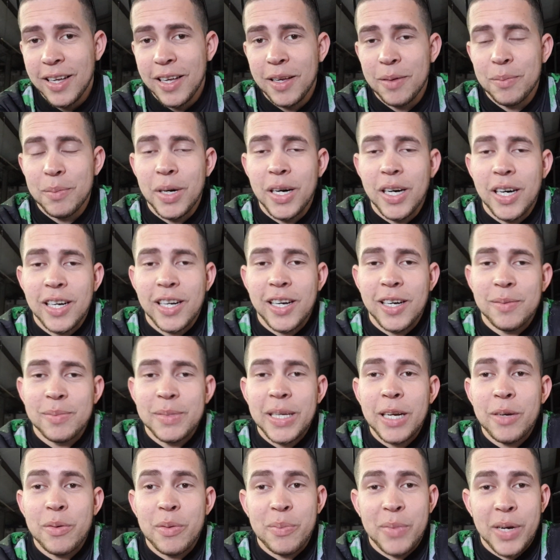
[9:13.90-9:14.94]
but
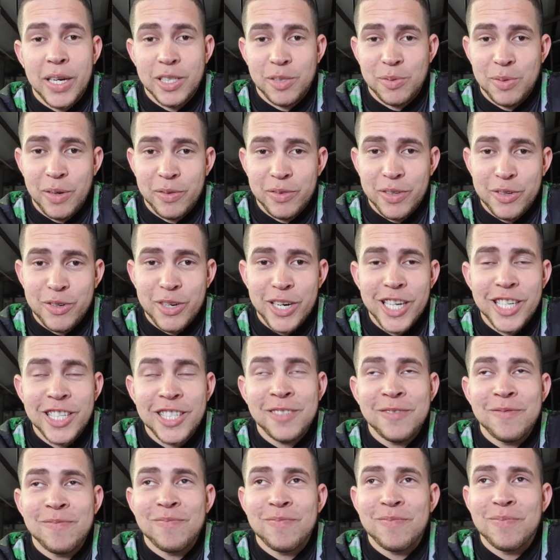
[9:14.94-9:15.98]
that reminds me of the crash.
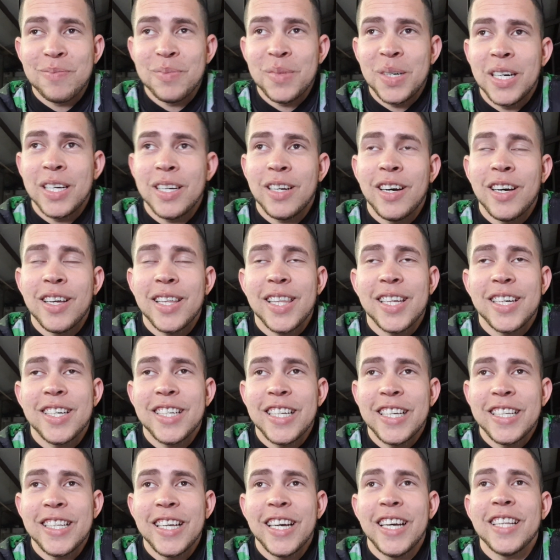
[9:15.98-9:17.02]
But other
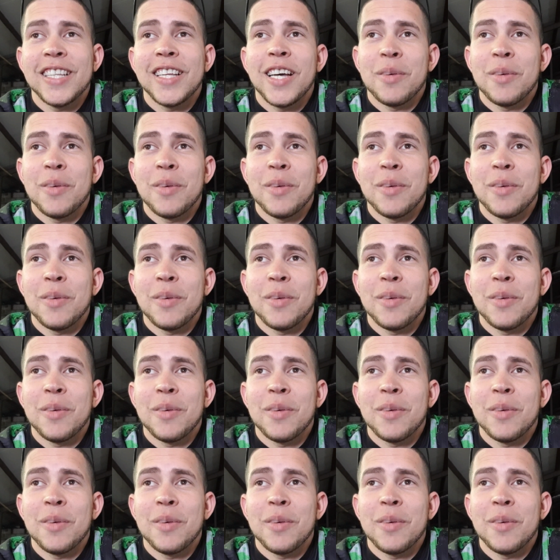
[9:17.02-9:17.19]
than that,